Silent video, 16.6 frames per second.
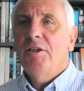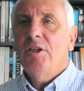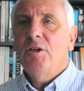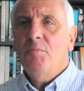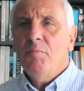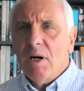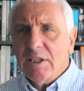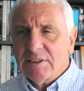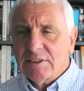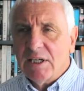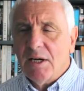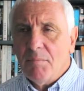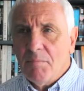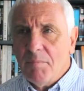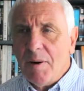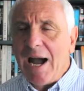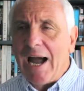You must
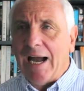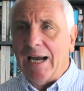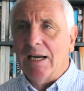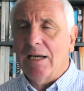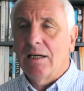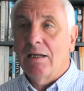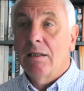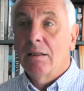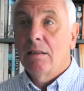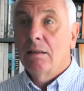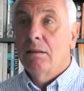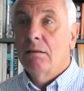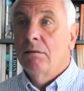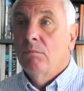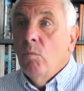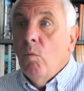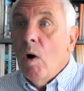come back."
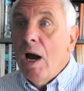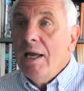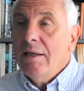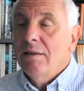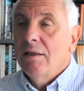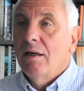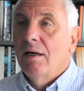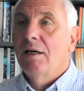"When?"